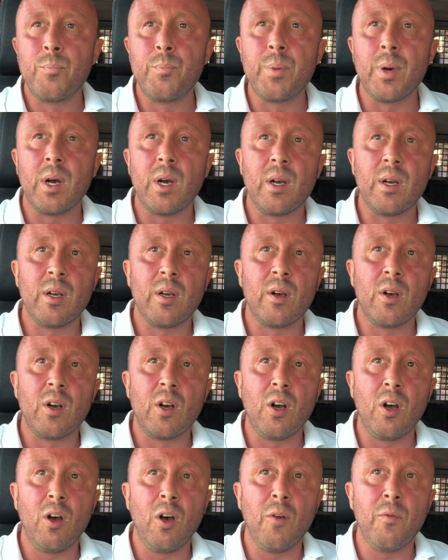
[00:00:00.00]
But
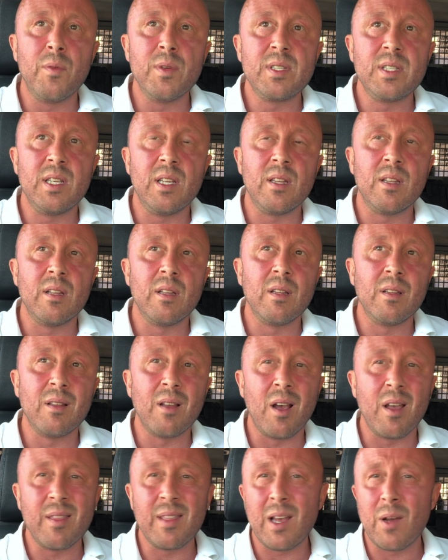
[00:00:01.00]
obviously
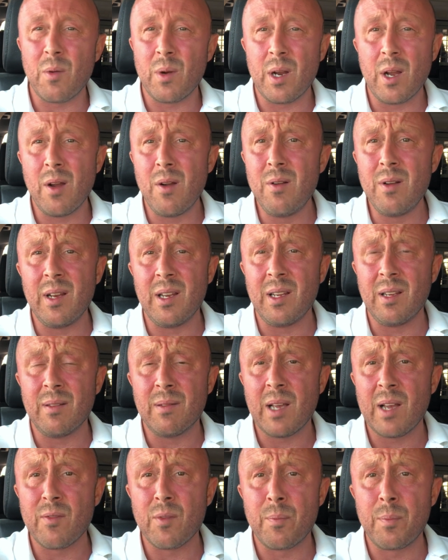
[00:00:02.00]
that would only
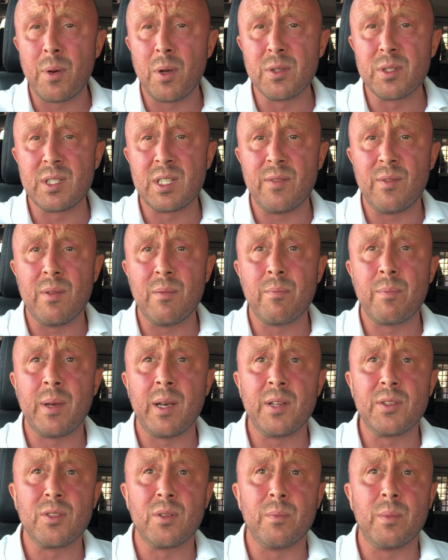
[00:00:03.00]
have a positive
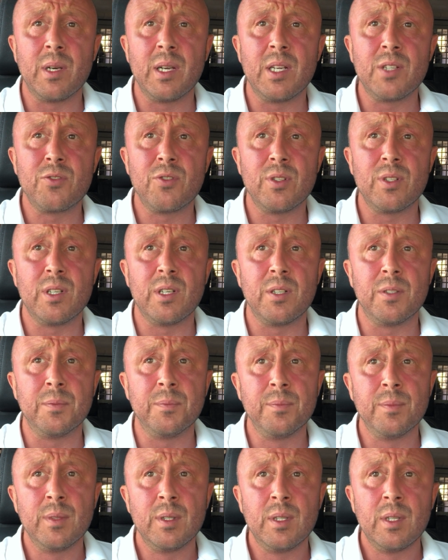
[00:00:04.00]
impact on my estradiol.
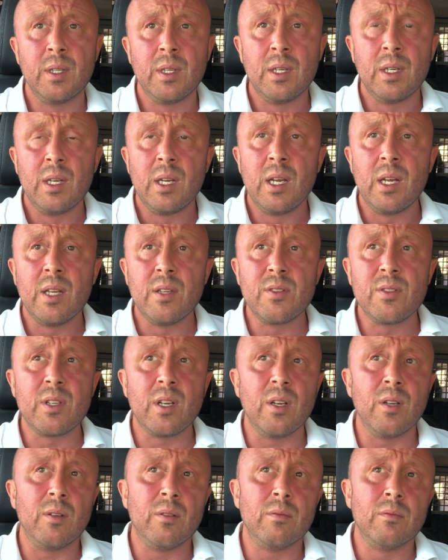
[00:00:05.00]

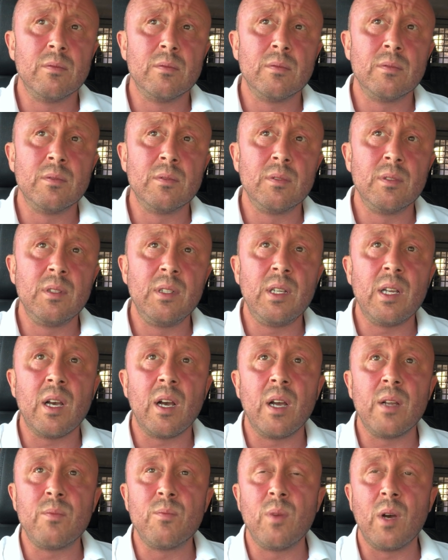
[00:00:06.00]
So yeah,
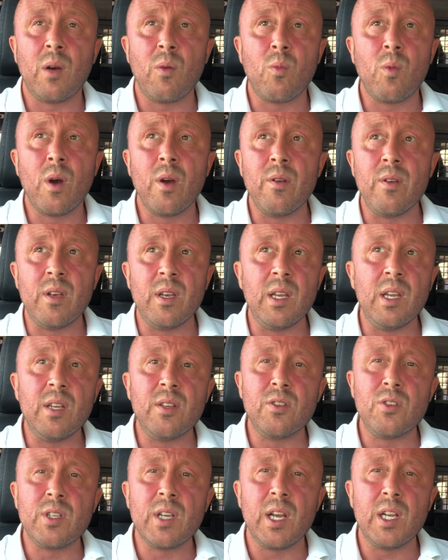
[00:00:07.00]
I won't need
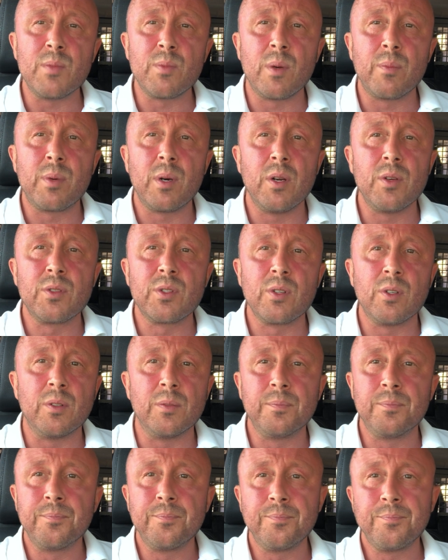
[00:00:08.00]
to change my
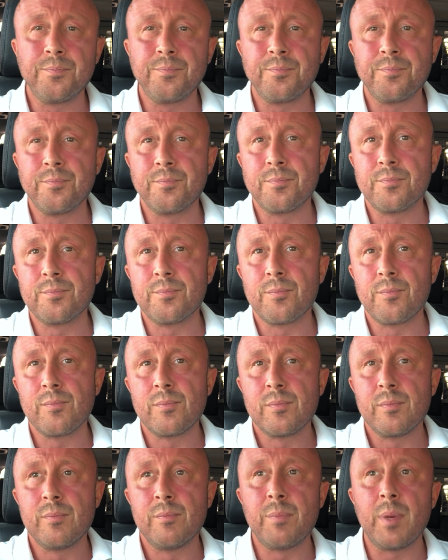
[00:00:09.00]
protocol.
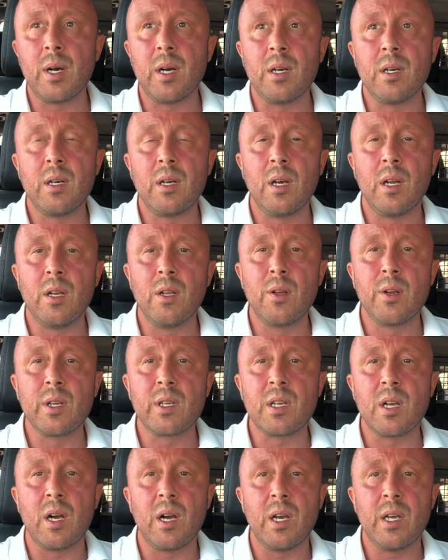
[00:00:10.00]
But a lot
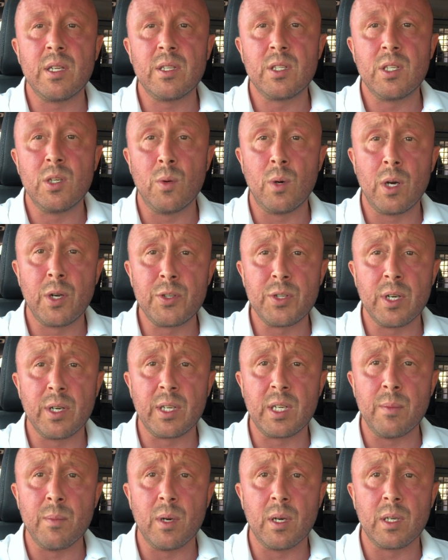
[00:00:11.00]
of guys who are
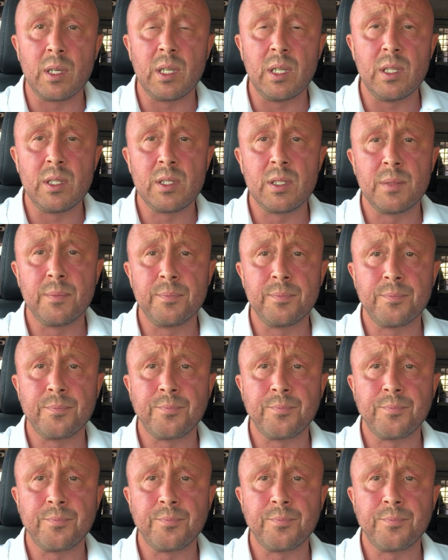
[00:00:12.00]
chunky monkeys,